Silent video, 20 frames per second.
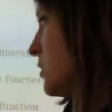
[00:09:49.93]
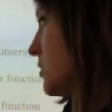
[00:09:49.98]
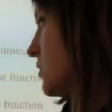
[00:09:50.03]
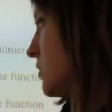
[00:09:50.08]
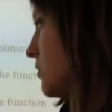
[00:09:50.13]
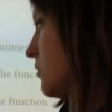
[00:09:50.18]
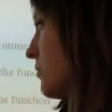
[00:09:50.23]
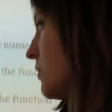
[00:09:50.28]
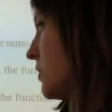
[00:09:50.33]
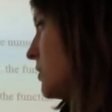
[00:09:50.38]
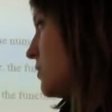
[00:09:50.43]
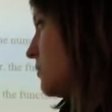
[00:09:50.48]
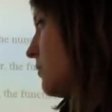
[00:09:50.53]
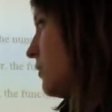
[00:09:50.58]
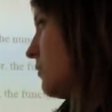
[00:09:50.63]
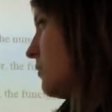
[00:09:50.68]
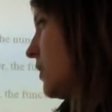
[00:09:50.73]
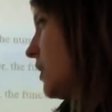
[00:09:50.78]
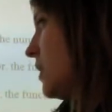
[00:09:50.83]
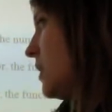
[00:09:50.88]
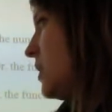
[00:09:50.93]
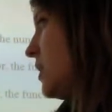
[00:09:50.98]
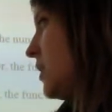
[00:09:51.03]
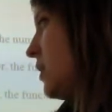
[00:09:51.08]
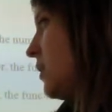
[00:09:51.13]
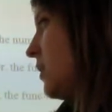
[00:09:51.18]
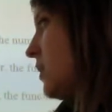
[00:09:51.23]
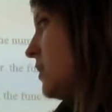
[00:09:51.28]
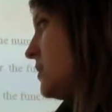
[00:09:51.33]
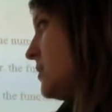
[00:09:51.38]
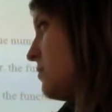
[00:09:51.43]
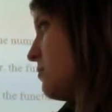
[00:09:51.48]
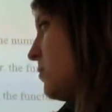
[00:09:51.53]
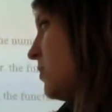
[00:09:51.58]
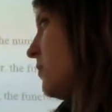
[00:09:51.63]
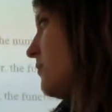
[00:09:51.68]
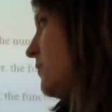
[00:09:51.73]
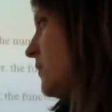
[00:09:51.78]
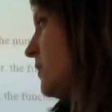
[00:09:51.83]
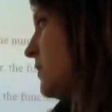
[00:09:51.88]
So this one right here is a
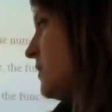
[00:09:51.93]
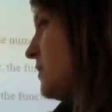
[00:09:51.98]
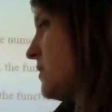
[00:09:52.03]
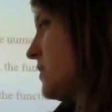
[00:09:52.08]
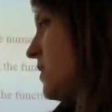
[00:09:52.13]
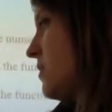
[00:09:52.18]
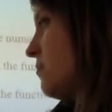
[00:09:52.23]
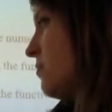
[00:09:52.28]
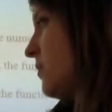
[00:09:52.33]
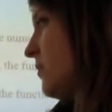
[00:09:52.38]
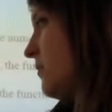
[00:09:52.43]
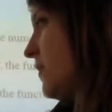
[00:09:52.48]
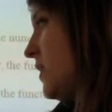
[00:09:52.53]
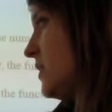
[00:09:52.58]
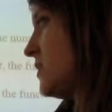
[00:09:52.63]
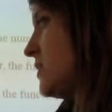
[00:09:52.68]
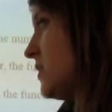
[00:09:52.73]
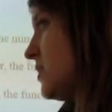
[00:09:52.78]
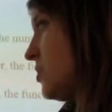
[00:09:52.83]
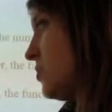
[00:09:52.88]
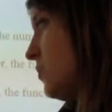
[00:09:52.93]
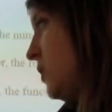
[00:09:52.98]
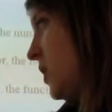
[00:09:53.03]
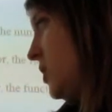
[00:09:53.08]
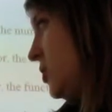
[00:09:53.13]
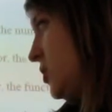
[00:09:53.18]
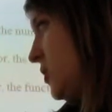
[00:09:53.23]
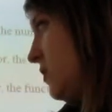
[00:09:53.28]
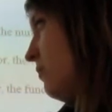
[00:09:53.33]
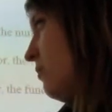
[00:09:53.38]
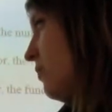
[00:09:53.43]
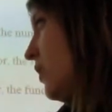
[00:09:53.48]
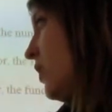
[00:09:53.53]
perfect example of that situation.